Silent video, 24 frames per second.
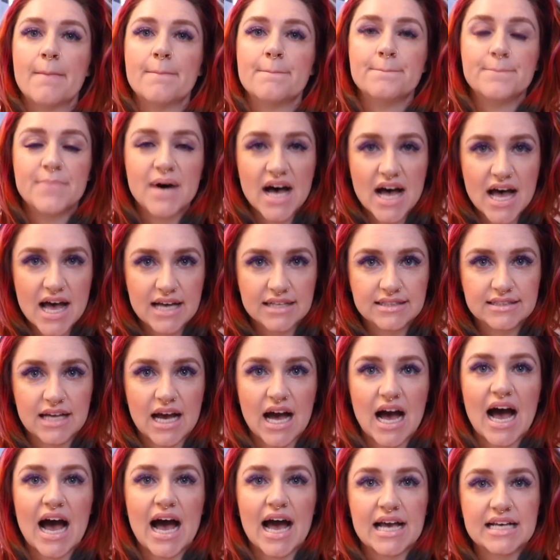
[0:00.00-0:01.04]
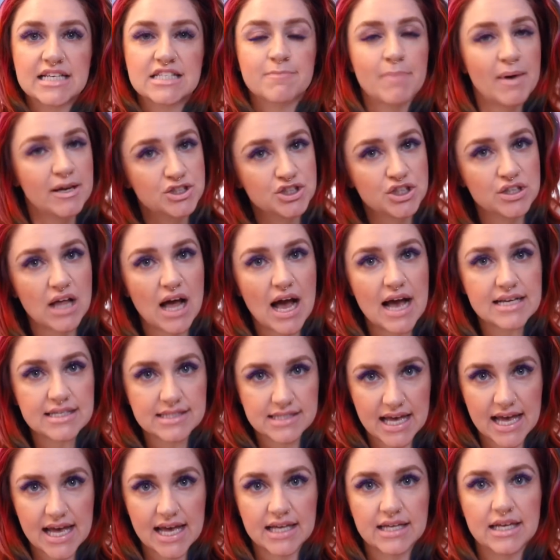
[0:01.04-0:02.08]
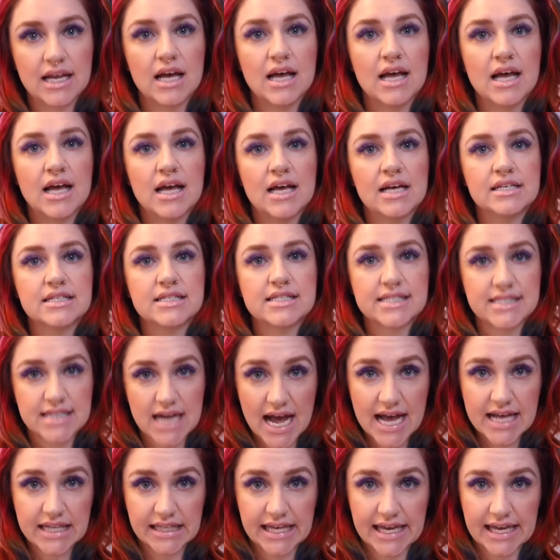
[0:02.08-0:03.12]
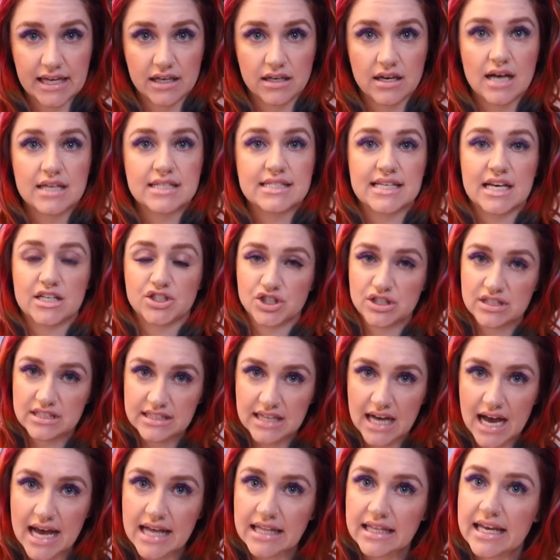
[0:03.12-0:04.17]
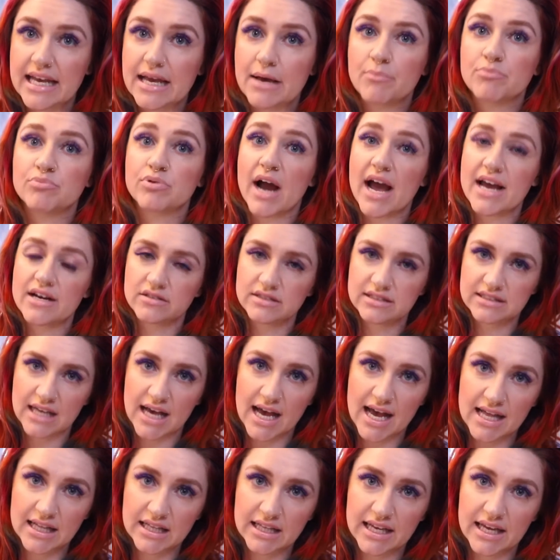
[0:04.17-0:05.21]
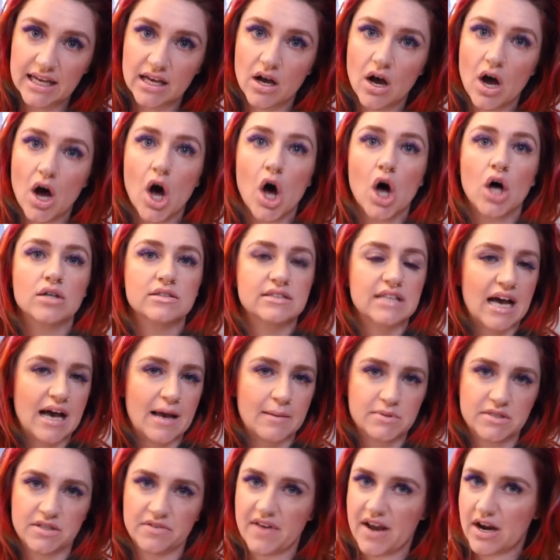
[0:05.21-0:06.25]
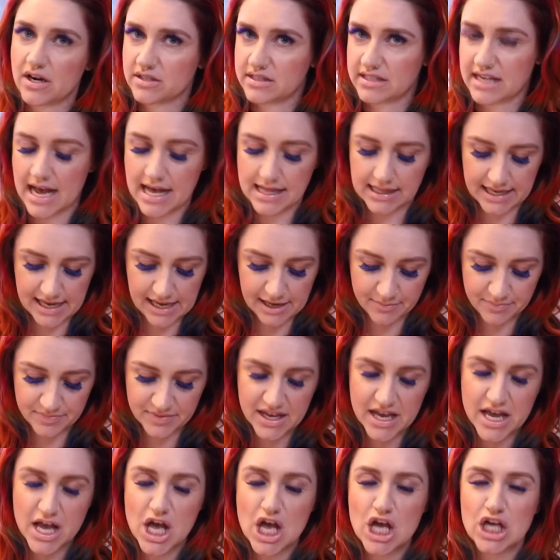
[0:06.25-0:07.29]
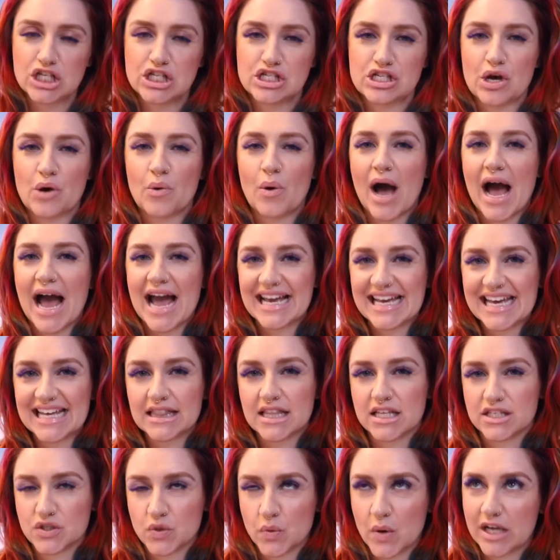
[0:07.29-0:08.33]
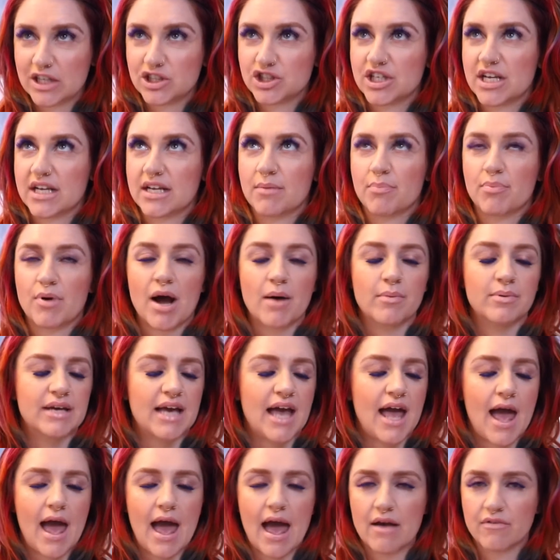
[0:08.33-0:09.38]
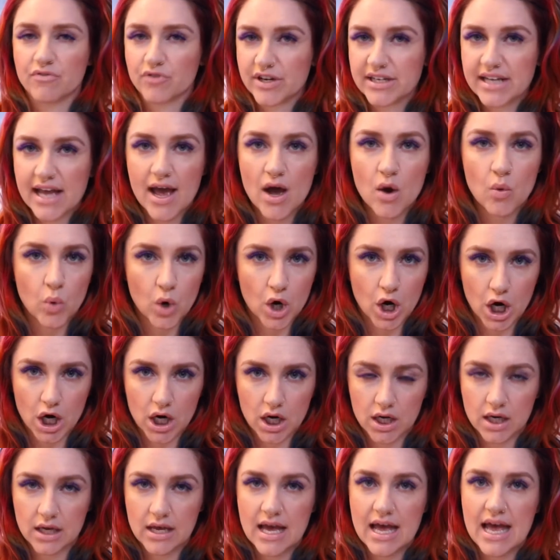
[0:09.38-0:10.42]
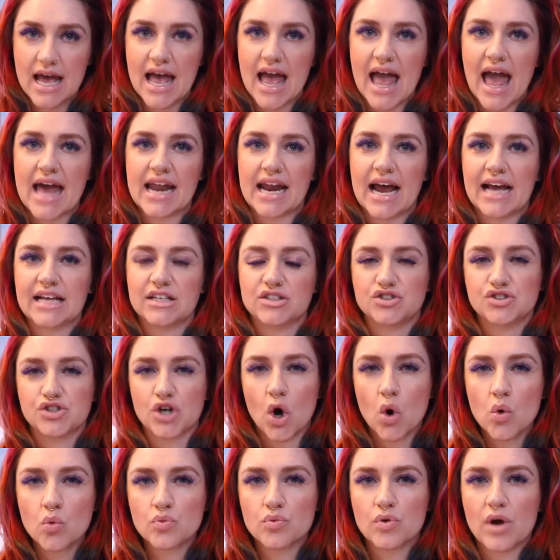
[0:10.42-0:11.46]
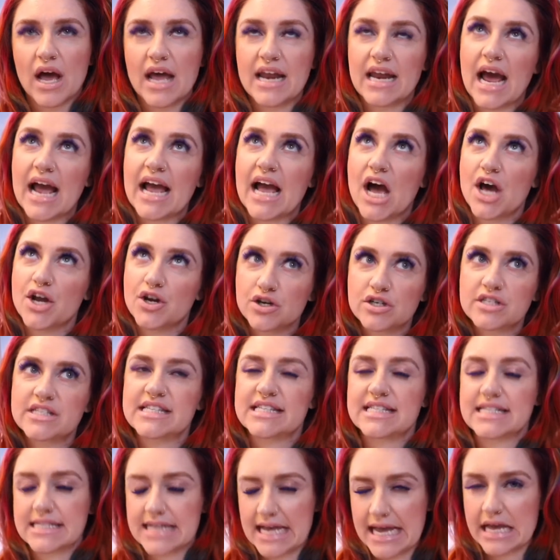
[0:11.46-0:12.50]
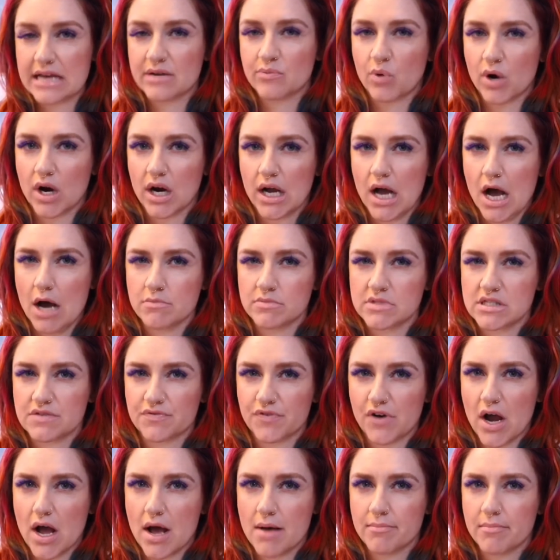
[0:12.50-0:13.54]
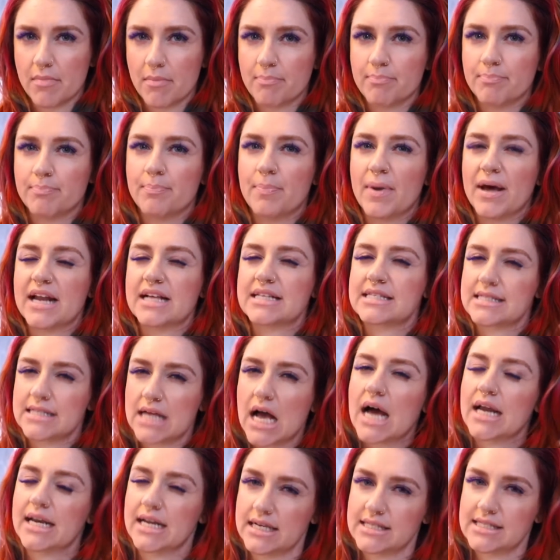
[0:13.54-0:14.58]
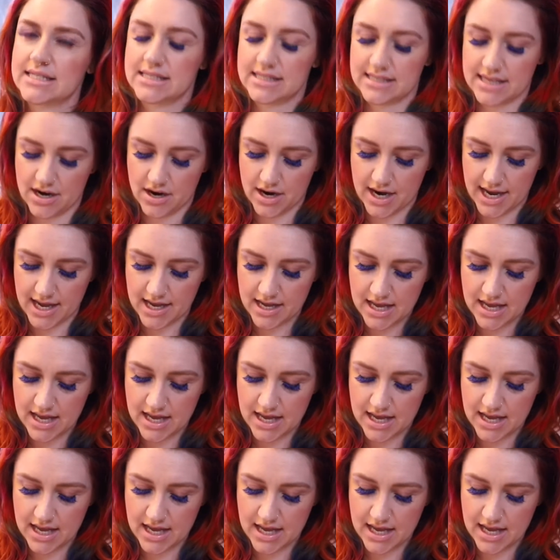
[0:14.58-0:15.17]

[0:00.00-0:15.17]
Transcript: but I specialize in styling, session styling, bridal styling, all types of hairstyling. So I get this question probably every day at work, and I understand where it comes from, but it's not necessary.